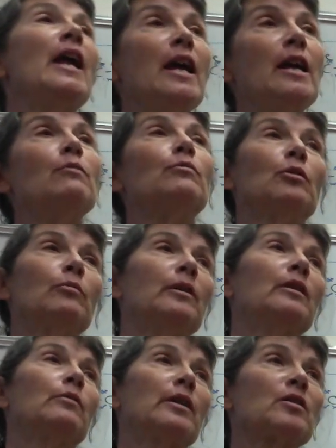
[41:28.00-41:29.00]

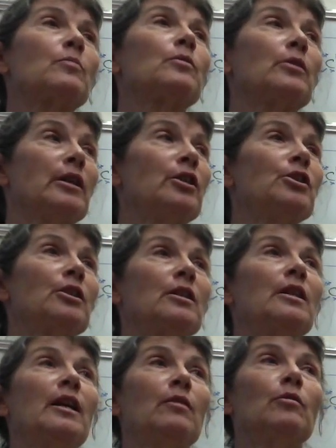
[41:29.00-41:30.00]
aerobic respiration.
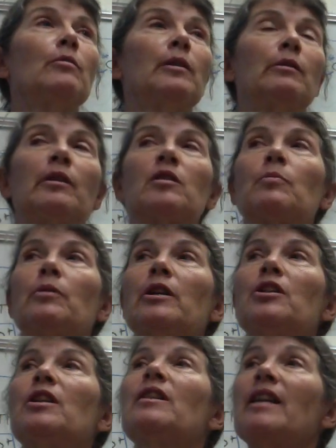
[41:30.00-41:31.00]
Aerobic
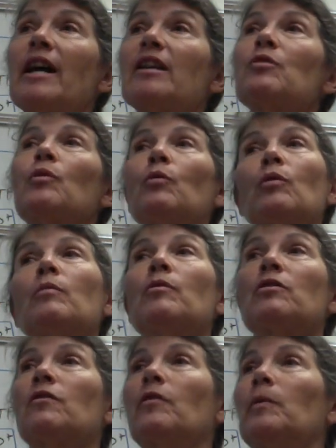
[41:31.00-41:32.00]
respiration—that's what we're
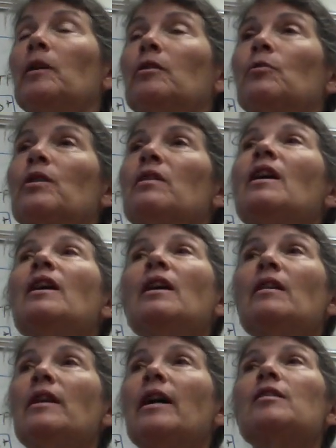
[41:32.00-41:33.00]
most familiar with.
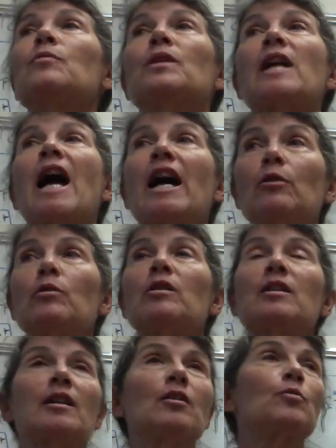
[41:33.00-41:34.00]
That's what our
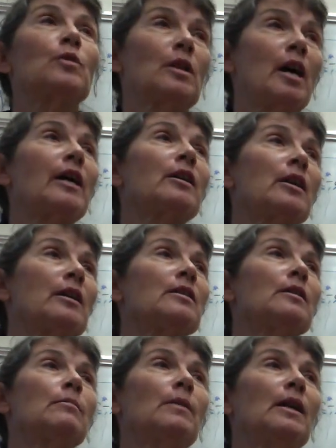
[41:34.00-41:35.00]
cells rely on
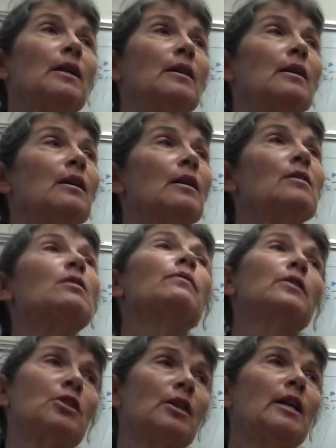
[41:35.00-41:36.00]
to make
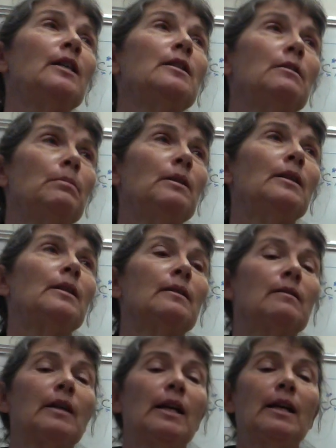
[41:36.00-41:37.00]
sufficient ATP.
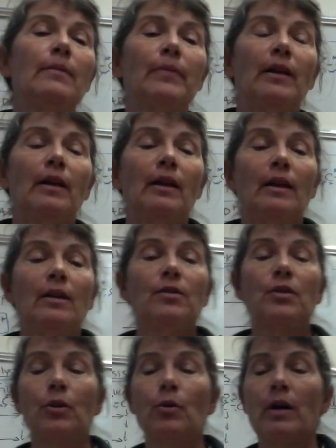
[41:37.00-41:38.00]
Okay.
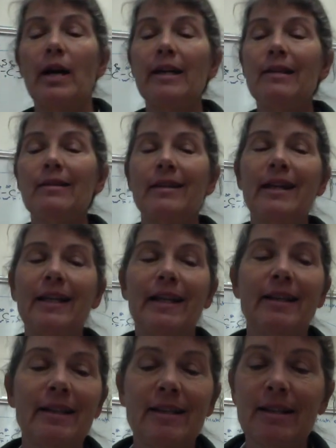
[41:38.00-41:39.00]
So I think,
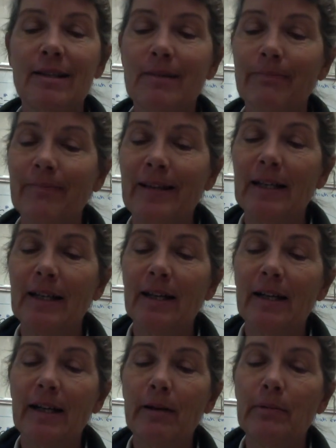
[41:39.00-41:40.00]
and this is,
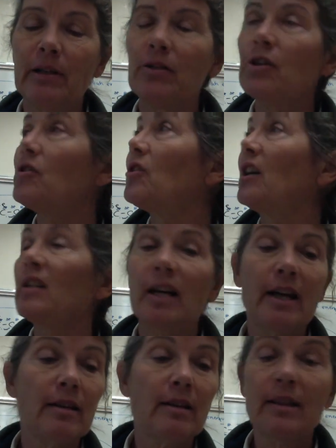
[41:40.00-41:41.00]
I apologize, you guys.
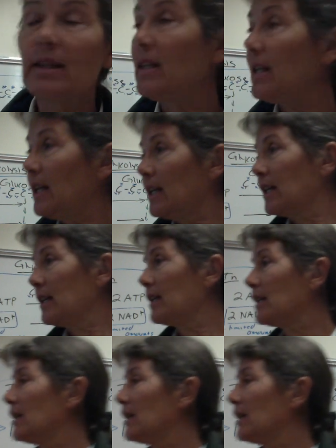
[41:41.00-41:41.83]
I think